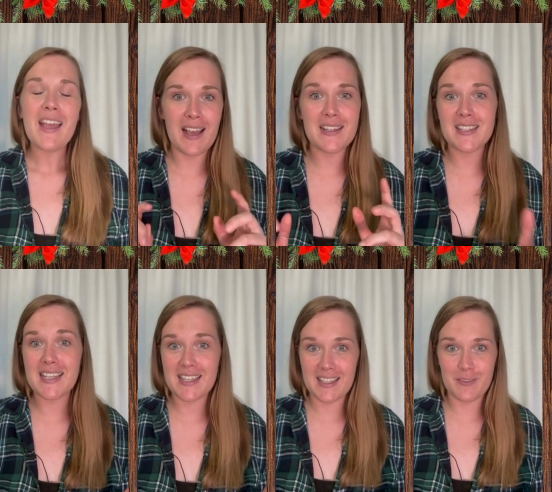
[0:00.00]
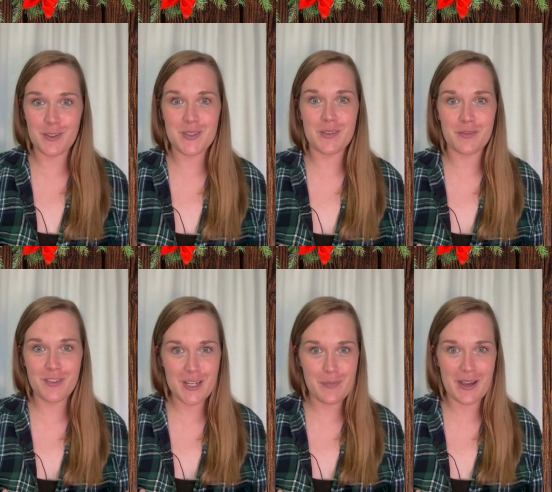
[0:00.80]
and I can give you some
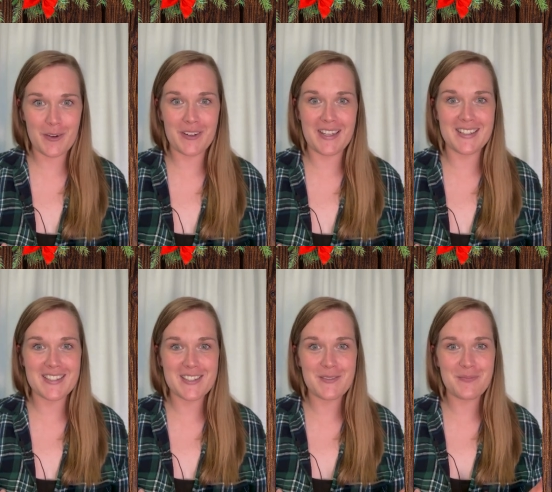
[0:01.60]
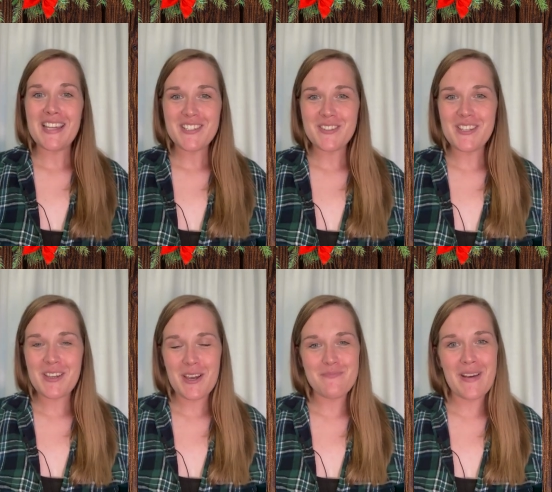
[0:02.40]
feedback on it. Make sure you
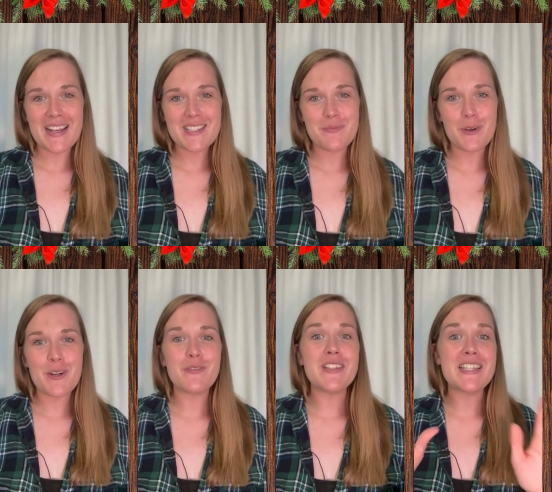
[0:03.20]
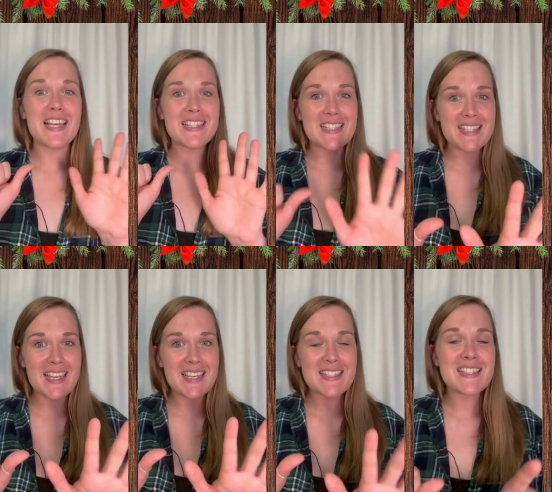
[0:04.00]
come back tomorrow for day
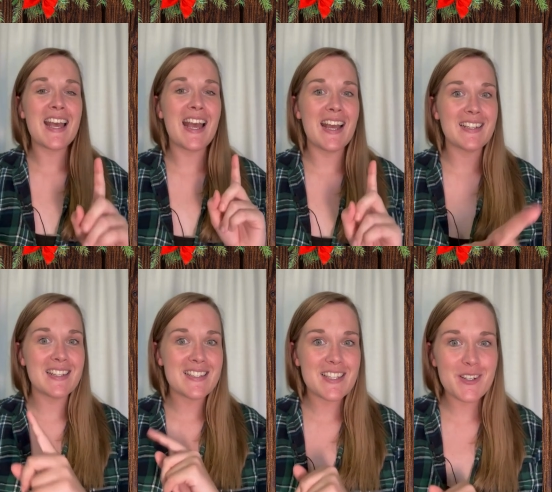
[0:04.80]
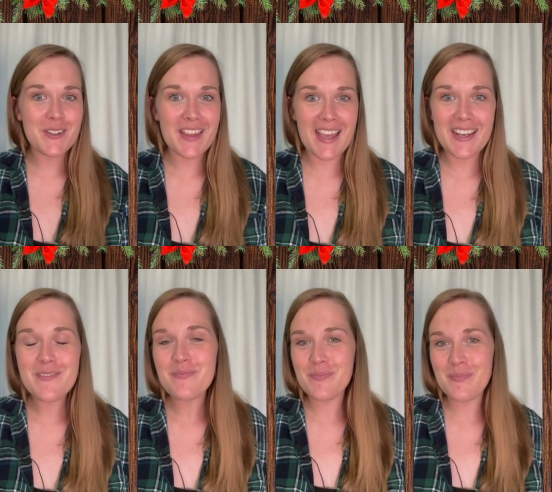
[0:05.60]
6, and until then,
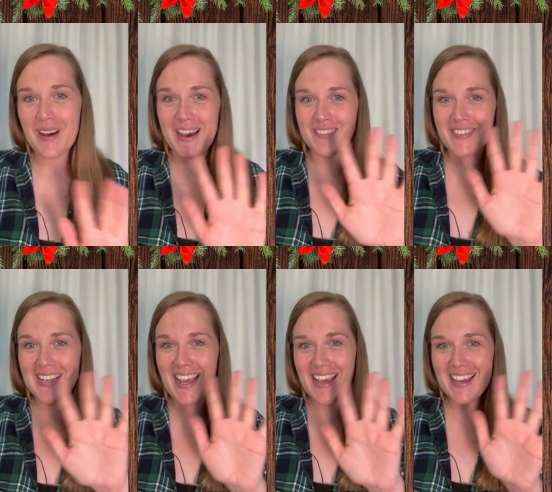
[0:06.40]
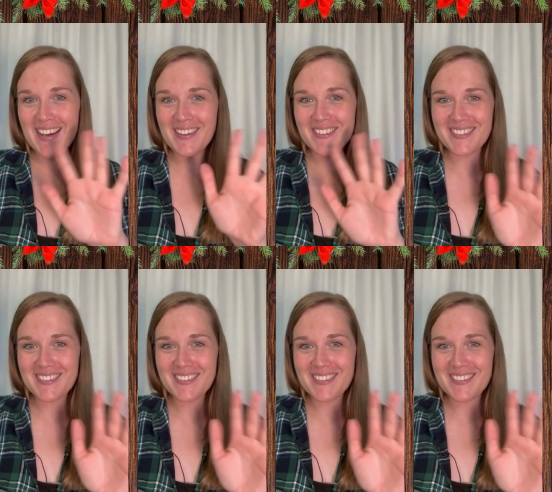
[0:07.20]
bye for now.